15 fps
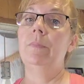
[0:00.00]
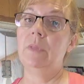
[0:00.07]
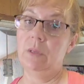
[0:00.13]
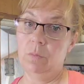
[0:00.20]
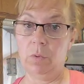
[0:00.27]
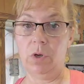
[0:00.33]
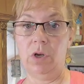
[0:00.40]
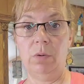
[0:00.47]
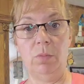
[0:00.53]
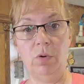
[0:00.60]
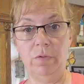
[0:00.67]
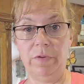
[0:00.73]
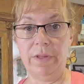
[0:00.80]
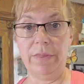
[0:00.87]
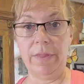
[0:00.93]
and we're going to
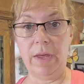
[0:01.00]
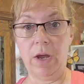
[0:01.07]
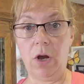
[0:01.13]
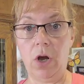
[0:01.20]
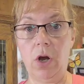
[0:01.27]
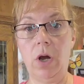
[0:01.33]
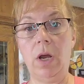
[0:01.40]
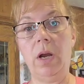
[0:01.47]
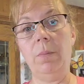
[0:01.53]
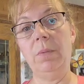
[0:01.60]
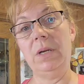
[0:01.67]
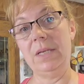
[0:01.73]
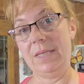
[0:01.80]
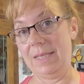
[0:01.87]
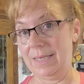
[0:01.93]
move in there, and I'm going
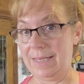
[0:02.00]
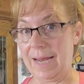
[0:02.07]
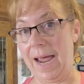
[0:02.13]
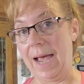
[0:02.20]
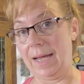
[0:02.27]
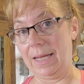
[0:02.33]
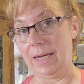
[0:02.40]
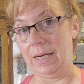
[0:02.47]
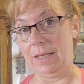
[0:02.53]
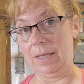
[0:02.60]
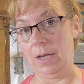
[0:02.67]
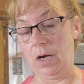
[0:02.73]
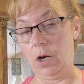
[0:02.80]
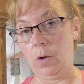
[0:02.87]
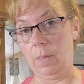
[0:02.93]
to stack it in
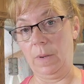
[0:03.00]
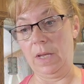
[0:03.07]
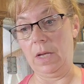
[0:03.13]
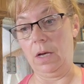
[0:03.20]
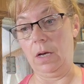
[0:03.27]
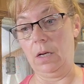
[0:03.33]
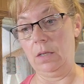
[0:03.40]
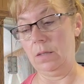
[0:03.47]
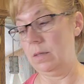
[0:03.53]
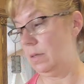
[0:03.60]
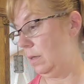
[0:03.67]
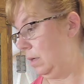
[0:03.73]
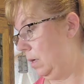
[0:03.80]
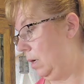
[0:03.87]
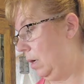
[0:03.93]
there because
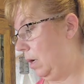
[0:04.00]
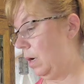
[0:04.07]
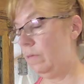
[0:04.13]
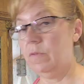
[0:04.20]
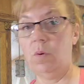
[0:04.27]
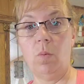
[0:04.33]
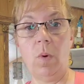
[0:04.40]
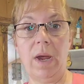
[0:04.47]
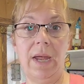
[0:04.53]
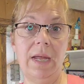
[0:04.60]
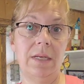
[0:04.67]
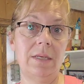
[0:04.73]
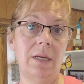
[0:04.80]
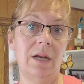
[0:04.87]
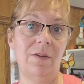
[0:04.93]
of the
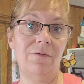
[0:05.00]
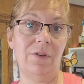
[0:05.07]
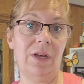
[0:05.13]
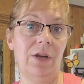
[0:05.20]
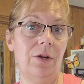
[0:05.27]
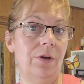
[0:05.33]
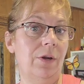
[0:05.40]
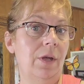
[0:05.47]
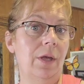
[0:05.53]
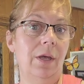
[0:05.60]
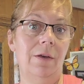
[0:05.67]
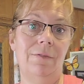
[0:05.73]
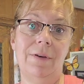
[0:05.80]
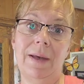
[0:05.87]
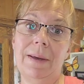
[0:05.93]
weight. And I figure
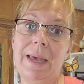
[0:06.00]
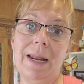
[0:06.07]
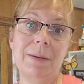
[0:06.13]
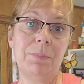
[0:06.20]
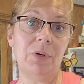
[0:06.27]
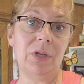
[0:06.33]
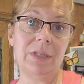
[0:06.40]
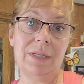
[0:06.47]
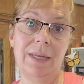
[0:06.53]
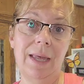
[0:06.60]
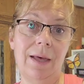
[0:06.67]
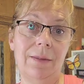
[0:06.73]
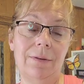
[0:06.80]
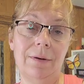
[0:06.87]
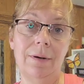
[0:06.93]
if I got to put it
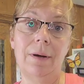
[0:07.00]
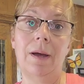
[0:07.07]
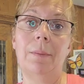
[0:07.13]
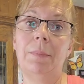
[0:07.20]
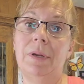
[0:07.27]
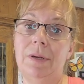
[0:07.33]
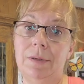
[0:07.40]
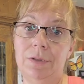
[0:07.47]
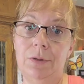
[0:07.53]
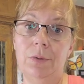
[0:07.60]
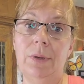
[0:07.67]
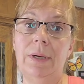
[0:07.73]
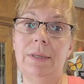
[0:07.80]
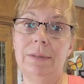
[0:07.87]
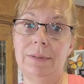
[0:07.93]
together, I'm going to do
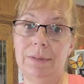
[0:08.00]
it